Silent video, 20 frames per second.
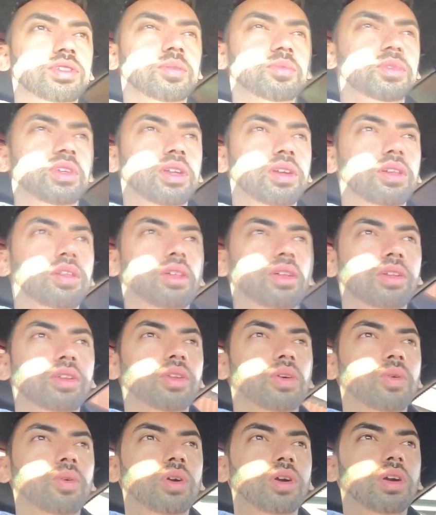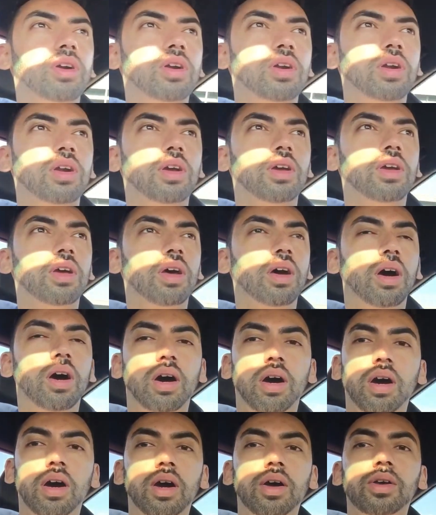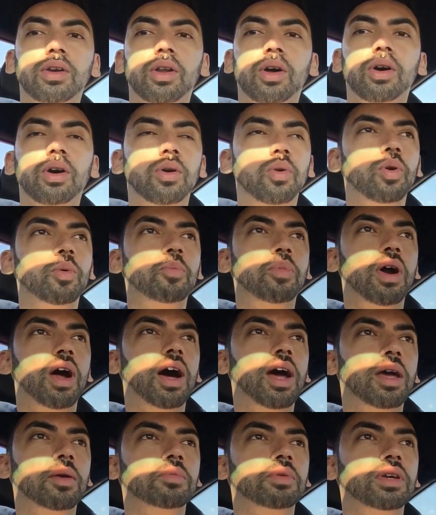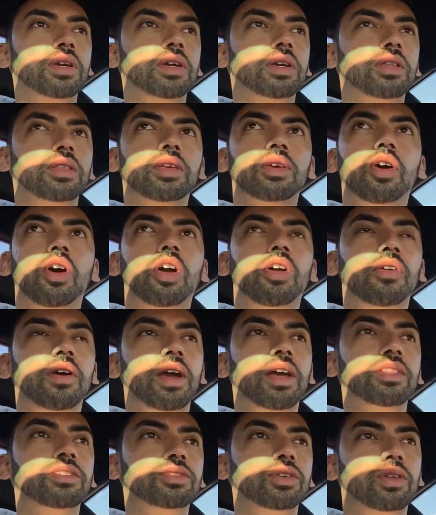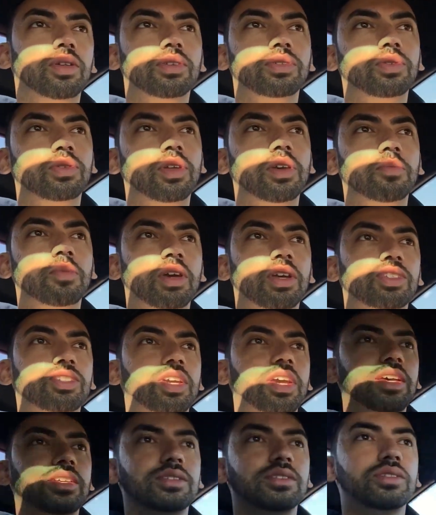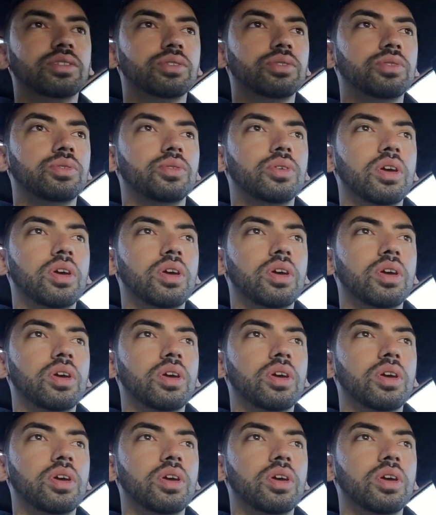something a little newer, you know, it would probably be the R8. So this would give me a chance to